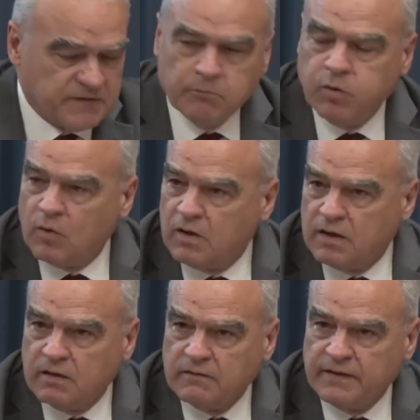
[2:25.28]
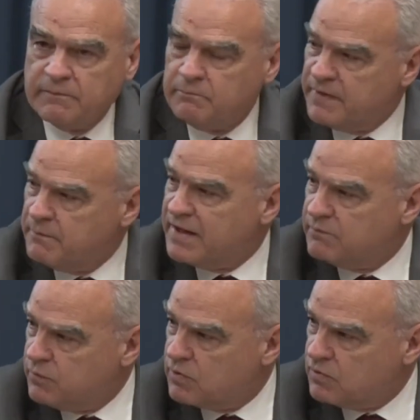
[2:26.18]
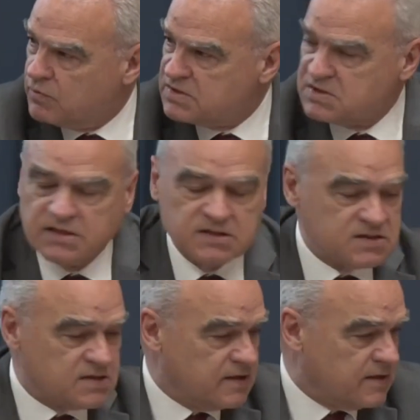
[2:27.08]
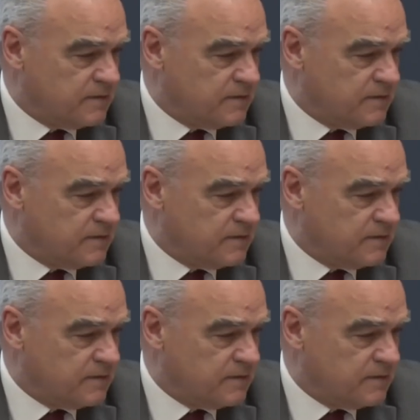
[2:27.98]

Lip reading: the book, the main book, which is